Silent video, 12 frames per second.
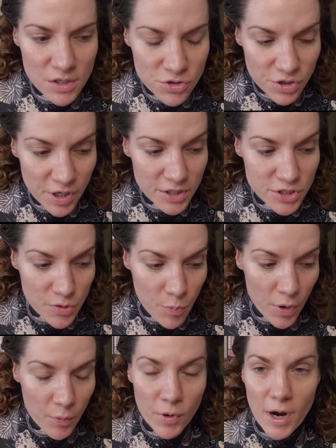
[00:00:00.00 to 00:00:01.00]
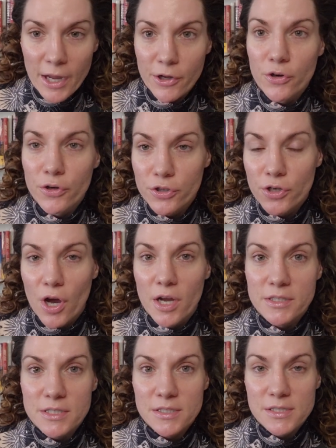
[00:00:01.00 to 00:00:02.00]
yesterday to the point where I could
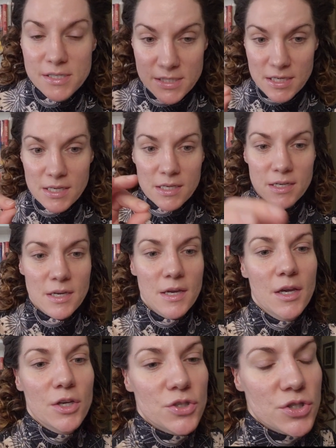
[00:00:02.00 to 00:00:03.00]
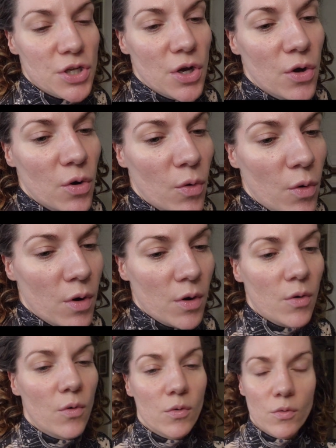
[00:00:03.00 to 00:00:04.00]
not see. So
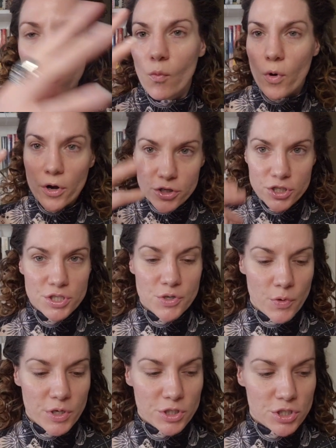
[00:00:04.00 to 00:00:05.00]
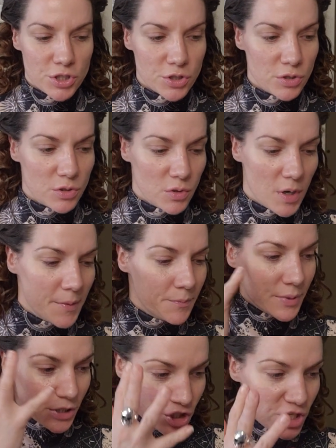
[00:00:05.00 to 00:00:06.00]
we're just going to
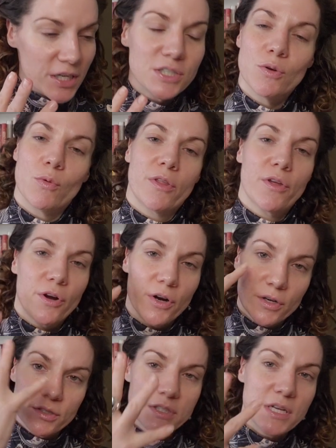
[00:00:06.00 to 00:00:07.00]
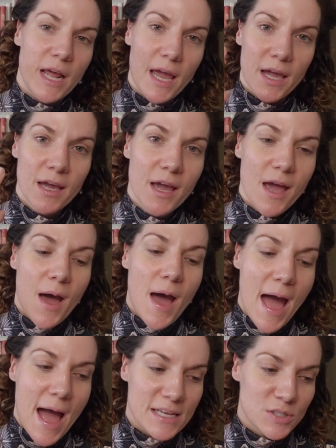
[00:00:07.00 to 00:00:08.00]
be gentle with her today
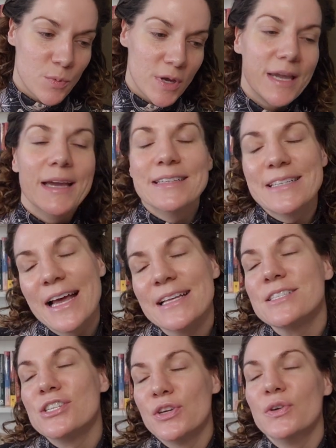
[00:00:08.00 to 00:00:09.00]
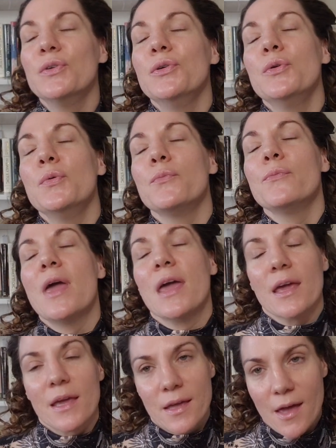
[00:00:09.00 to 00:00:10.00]
as we test new
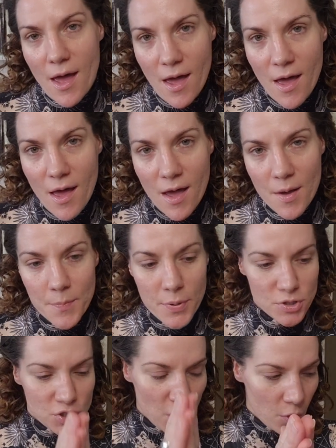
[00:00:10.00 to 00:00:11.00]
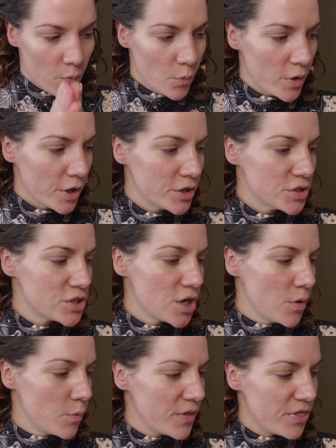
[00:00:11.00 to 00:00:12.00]
makeup. So we're going to
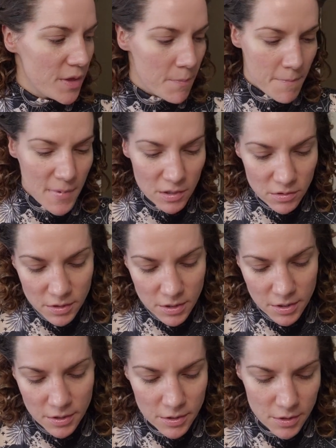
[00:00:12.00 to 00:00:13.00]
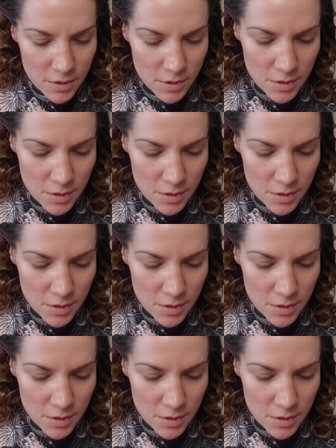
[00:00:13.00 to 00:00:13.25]
start with the Milk.